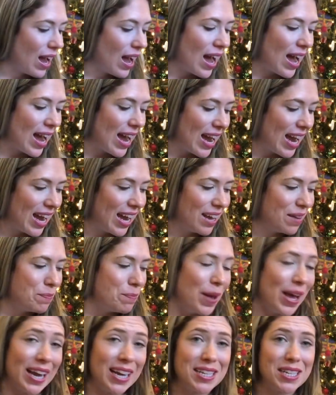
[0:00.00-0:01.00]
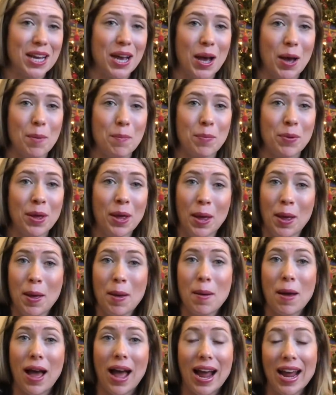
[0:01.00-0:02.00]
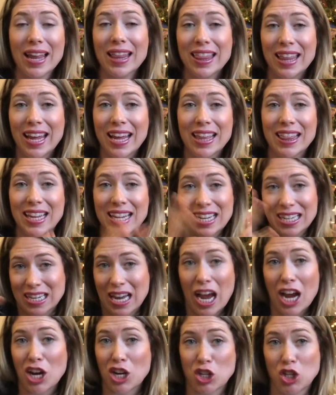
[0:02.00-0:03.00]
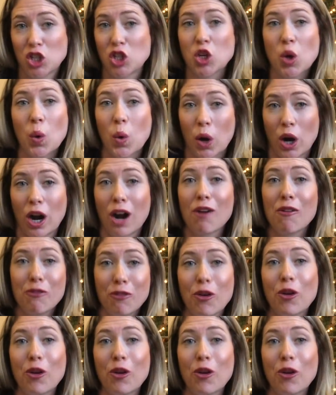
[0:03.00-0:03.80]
I picked up, the entire store